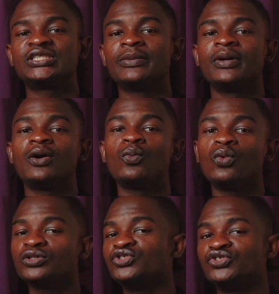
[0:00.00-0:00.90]
about
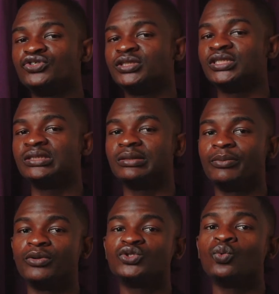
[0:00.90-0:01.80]
what you trade,
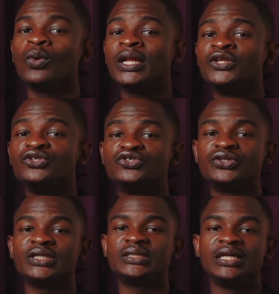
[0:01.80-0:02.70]
but when you
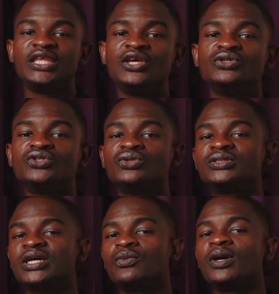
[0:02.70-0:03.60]
trade. Q zones
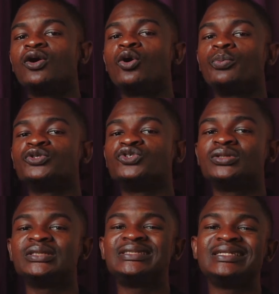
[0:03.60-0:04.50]
are where
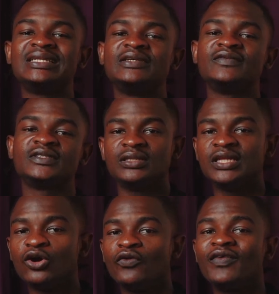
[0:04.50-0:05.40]
opportunity lives.
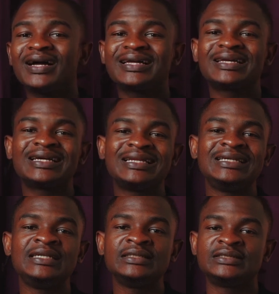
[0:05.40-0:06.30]
They offer
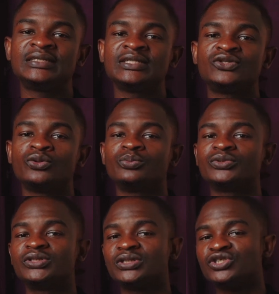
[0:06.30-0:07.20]
clean
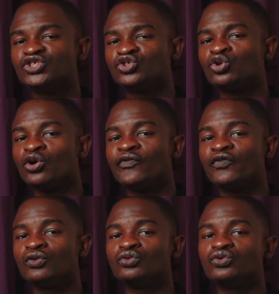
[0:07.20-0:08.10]
setups, strong
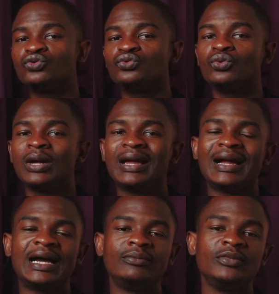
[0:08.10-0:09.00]
follow through,
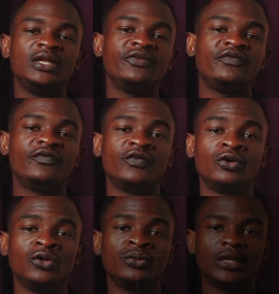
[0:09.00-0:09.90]
and meaningful volume.